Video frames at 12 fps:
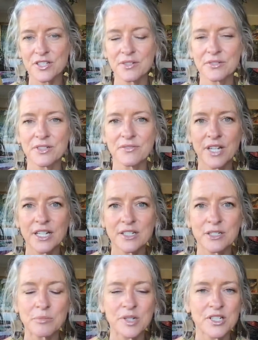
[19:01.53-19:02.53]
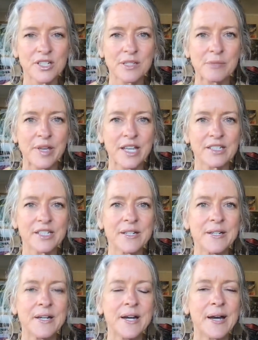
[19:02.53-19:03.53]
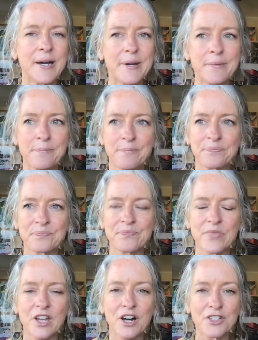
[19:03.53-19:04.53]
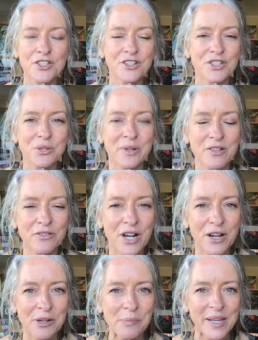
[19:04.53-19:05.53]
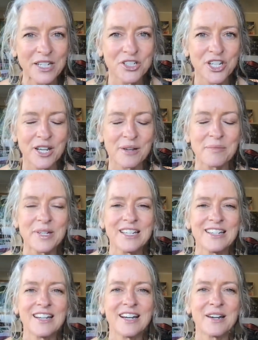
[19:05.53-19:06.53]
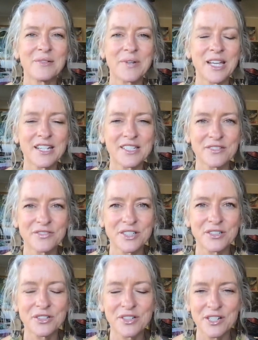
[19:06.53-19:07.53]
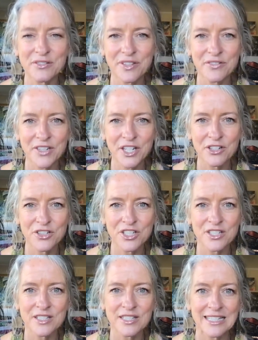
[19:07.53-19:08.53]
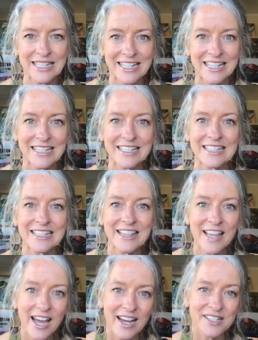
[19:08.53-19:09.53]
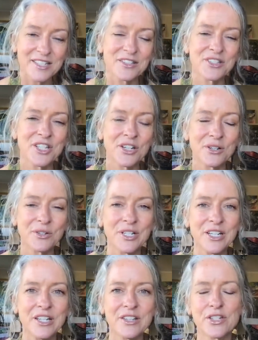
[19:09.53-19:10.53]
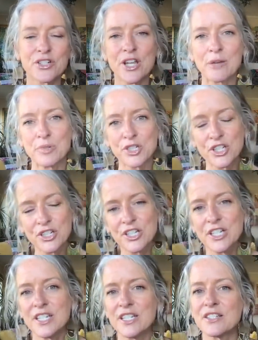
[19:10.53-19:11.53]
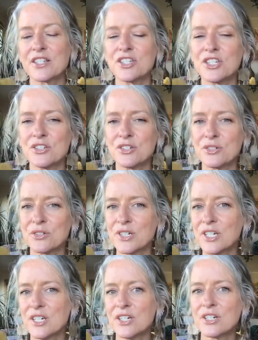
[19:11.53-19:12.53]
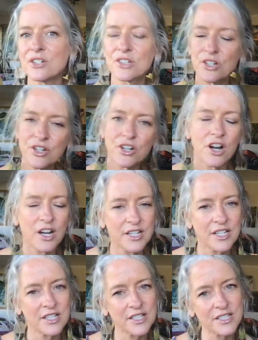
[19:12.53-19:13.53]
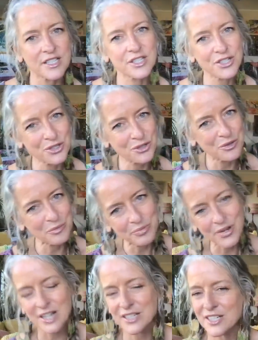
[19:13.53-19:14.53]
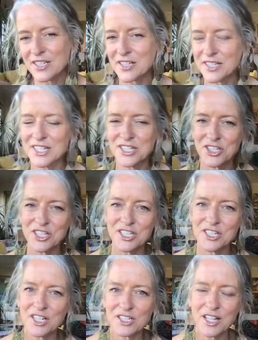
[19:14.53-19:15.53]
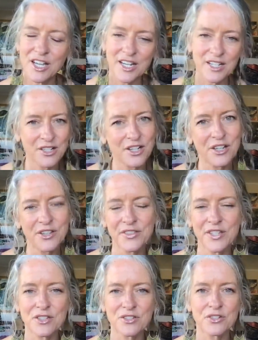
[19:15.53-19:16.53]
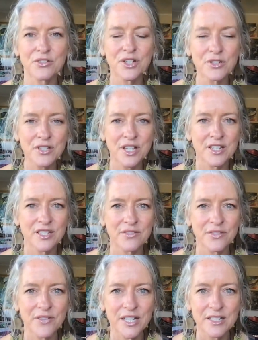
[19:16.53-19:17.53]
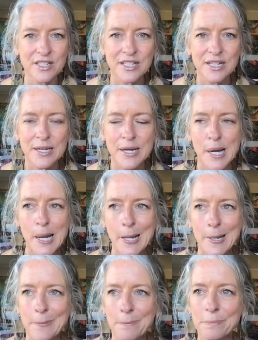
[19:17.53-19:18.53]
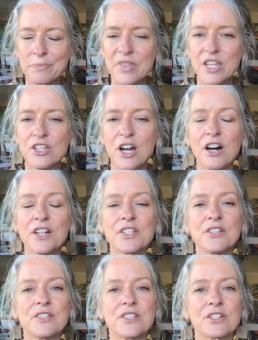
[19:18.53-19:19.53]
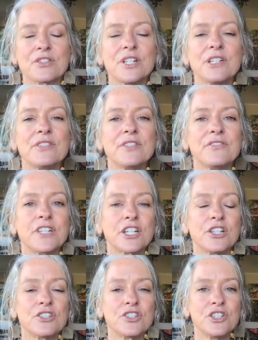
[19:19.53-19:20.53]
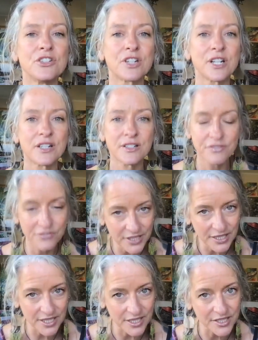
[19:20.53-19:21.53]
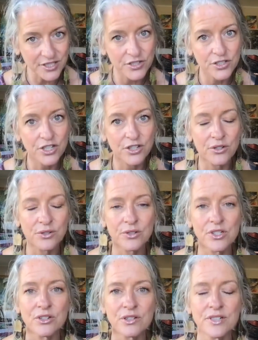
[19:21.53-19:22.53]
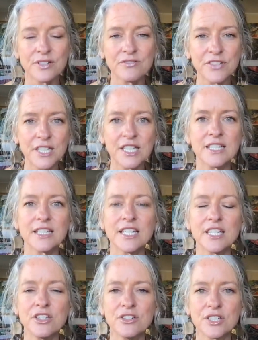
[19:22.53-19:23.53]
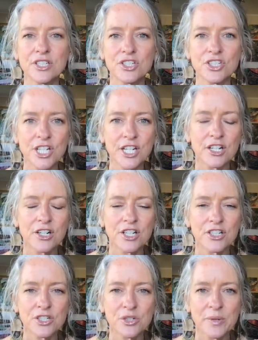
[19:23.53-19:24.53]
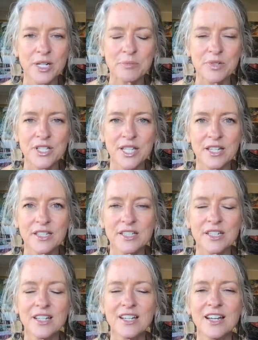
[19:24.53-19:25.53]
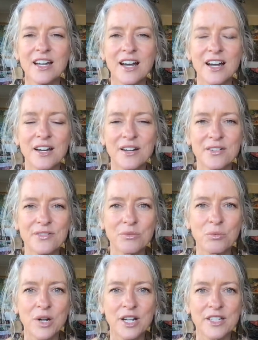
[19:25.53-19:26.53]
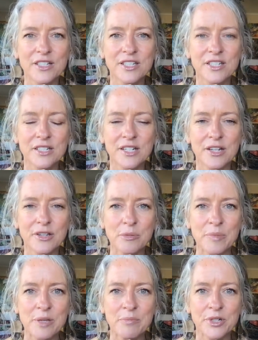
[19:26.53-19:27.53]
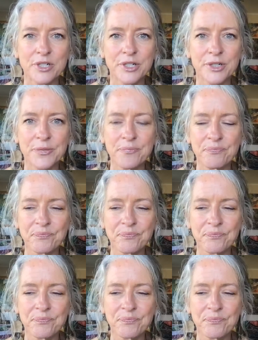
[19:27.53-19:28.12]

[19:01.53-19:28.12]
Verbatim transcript: that were invited to participate. Uh, mm, also, the 24 hour paint jam, um, we had different creatively fit coaches leading in that. So, there's opportunities to grow your audience, to practice teaching online, all the things through those kinds of events. Um, also, as a creatively fit coach, you are an affiliate. So you have an affiliate link you can share and earn 20% of what other people,